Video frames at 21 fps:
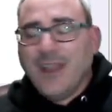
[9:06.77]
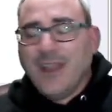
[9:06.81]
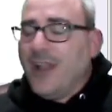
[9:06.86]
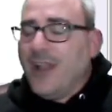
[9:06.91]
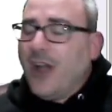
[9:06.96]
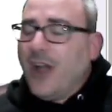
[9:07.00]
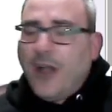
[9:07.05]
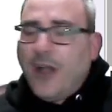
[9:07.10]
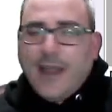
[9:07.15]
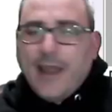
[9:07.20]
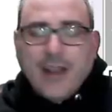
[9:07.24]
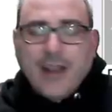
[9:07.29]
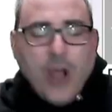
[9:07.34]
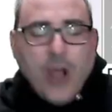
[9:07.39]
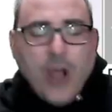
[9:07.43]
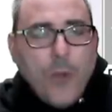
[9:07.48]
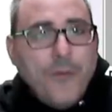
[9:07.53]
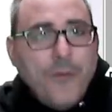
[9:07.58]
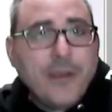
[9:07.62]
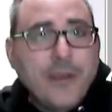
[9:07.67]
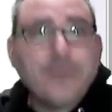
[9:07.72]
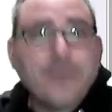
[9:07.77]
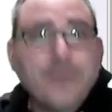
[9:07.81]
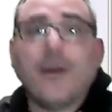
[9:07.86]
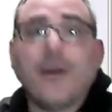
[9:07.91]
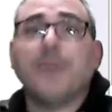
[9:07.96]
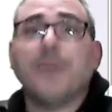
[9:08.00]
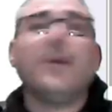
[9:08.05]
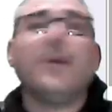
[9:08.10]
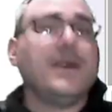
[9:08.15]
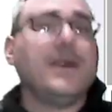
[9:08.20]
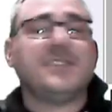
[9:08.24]
All right. Hopefully you've
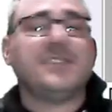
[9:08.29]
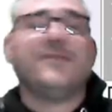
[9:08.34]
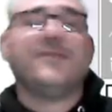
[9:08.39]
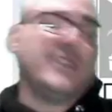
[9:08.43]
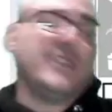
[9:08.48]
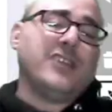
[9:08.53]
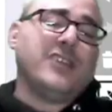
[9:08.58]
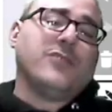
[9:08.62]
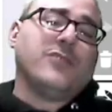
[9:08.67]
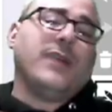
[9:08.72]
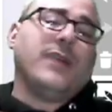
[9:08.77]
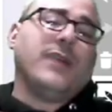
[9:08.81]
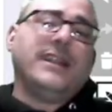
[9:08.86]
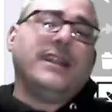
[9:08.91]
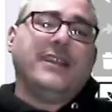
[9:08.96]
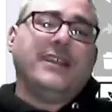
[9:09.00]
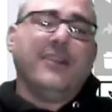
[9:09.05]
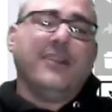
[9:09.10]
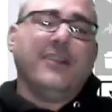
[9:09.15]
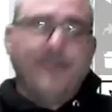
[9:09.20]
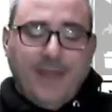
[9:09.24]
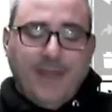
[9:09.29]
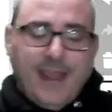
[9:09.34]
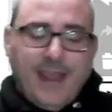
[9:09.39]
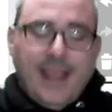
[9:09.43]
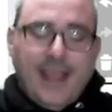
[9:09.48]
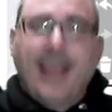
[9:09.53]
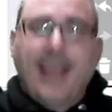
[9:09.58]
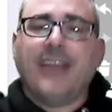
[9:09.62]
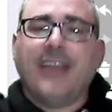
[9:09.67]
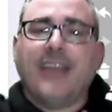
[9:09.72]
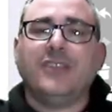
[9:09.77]
unpaused the video right here,
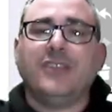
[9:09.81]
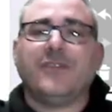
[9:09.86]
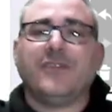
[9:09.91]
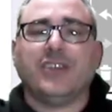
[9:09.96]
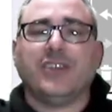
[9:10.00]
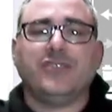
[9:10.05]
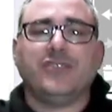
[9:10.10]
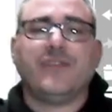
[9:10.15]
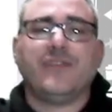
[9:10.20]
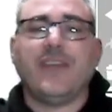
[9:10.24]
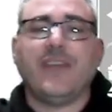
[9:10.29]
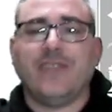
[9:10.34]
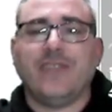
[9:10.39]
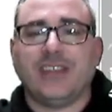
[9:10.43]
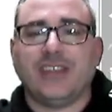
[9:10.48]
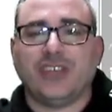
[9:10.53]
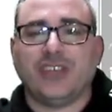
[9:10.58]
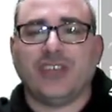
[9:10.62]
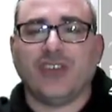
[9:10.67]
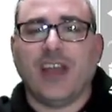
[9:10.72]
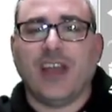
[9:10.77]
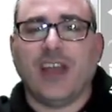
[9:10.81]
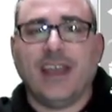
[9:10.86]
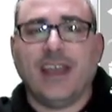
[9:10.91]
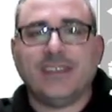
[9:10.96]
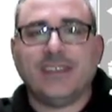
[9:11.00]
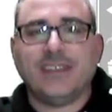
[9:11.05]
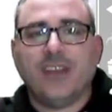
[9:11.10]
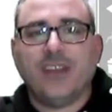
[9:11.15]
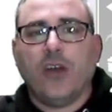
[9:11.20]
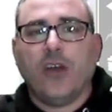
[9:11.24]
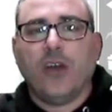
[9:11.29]
and because you've given this a try.
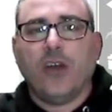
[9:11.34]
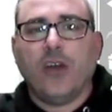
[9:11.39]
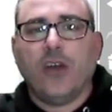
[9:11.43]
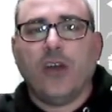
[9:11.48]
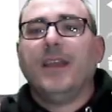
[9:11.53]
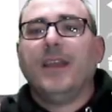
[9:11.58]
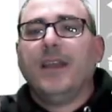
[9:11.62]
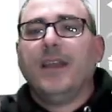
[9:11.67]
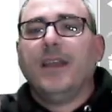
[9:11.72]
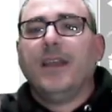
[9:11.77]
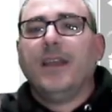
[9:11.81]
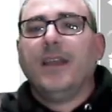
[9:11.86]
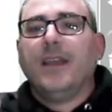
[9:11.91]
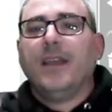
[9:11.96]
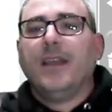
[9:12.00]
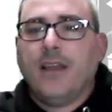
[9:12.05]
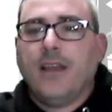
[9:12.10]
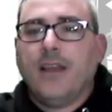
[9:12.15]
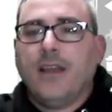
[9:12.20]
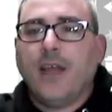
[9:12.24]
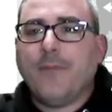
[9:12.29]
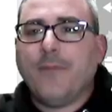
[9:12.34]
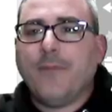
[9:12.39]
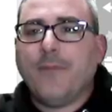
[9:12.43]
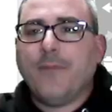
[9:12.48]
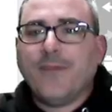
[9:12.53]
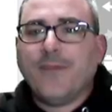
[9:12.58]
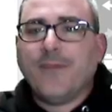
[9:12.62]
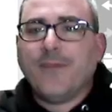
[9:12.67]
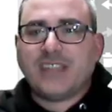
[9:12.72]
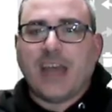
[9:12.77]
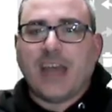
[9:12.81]
So my
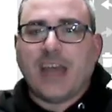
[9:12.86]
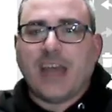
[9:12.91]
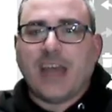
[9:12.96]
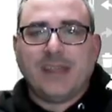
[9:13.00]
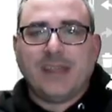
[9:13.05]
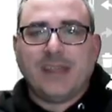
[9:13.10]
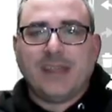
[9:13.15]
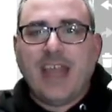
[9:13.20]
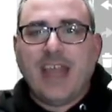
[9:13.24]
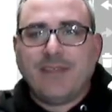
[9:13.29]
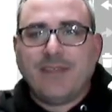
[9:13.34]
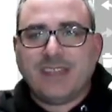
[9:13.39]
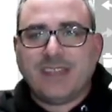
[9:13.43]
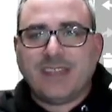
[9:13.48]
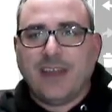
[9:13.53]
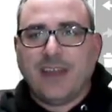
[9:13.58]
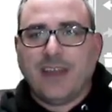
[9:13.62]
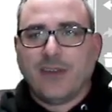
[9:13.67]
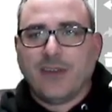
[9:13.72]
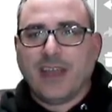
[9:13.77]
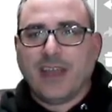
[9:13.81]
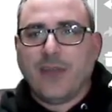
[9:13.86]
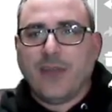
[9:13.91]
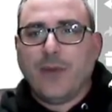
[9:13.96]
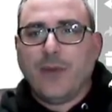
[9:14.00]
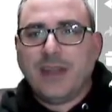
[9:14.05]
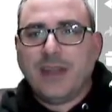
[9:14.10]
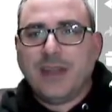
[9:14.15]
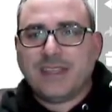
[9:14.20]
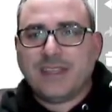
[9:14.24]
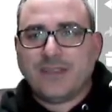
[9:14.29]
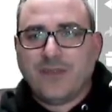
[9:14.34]
first step is I have to say, okay, how
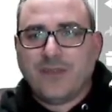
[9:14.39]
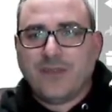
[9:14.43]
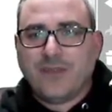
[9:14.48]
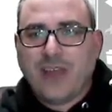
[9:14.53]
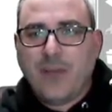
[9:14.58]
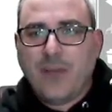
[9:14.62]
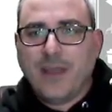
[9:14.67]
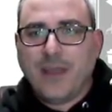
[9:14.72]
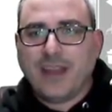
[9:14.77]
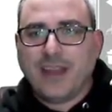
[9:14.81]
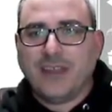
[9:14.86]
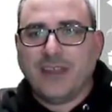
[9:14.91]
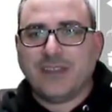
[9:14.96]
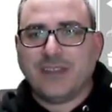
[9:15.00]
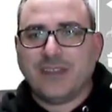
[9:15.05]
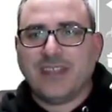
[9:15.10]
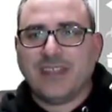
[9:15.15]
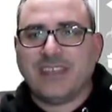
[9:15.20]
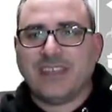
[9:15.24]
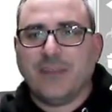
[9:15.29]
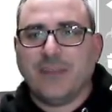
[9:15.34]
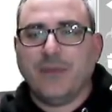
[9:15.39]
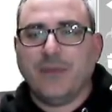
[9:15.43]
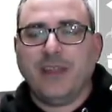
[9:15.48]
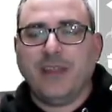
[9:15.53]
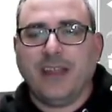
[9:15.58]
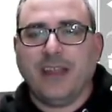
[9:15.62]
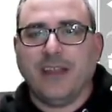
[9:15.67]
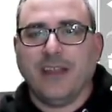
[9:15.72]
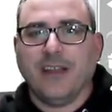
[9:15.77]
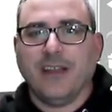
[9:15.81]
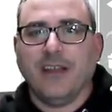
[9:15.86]
am I going to use this number
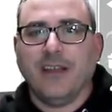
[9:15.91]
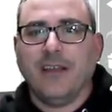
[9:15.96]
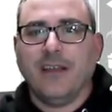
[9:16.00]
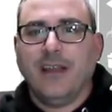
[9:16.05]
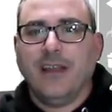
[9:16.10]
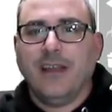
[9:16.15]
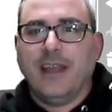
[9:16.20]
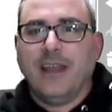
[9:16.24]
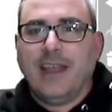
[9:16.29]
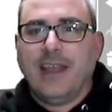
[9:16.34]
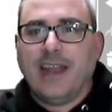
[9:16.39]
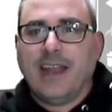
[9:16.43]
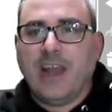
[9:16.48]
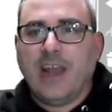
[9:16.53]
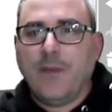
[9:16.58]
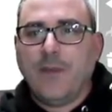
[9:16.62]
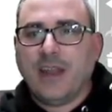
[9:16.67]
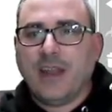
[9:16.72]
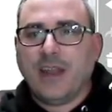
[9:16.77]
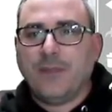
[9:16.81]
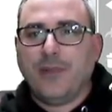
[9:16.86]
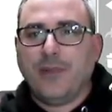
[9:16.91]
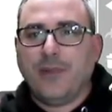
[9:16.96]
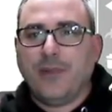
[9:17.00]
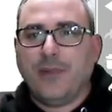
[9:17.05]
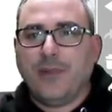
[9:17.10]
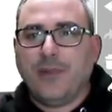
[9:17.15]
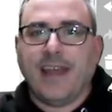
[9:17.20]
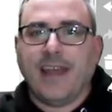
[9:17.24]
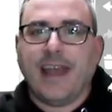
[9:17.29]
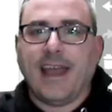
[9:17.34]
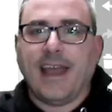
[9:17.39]
here, and how am I going to plug
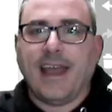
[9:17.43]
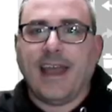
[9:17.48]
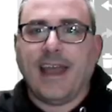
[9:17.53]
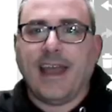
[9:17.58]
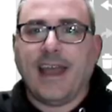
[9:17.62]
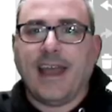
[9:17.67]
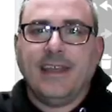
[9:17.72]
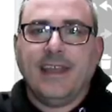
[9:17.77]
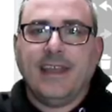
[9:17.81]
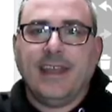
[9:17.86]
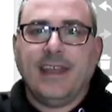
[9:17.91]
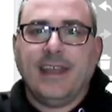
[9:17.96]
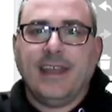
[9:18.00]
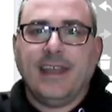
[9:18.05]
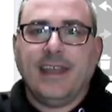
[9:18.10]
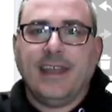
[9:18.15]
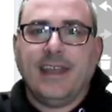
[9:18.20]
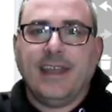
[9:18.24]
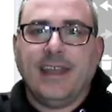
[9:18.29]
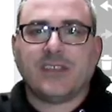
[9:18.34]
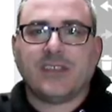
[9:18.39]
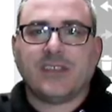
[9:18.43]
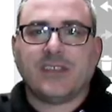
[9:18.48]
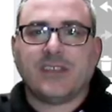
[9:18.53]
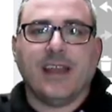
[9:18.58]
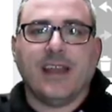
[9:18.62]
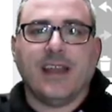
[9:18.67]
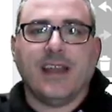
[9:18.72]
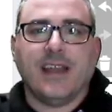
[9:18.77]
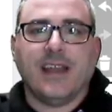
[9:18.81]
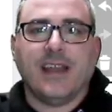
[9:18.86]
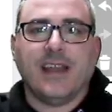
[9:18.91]
that into what's going
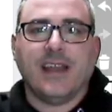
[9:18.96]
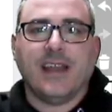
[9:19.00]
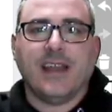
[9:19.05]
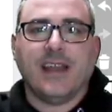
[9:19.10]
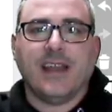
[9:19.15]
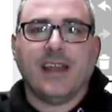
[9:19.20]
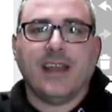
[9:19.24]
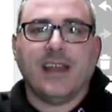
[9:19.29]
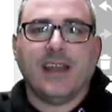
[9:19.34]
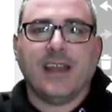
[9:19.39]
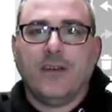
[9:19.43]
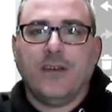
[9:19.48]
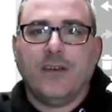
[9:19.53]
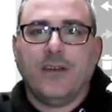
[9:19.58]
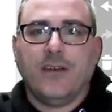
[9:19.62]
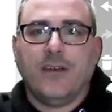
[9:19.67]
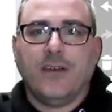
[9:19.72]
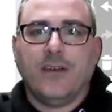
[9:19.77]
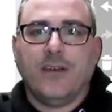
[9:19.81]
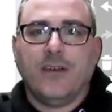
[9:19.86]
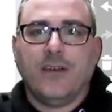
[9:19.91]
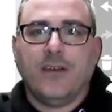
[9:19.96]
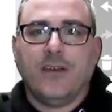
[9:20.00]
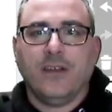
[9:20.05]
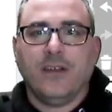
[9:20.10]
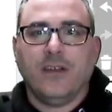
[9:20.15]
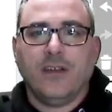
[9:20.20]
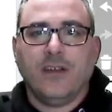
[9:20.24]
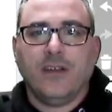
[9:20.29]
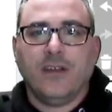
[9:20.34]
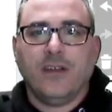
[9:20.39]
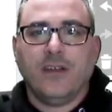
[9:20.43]
on over here?
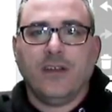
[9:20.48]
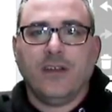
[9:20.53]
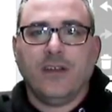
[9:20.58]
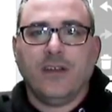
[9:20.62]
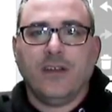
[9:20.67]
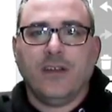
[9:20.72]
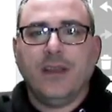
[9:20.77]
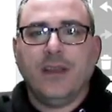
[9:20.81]
Okay.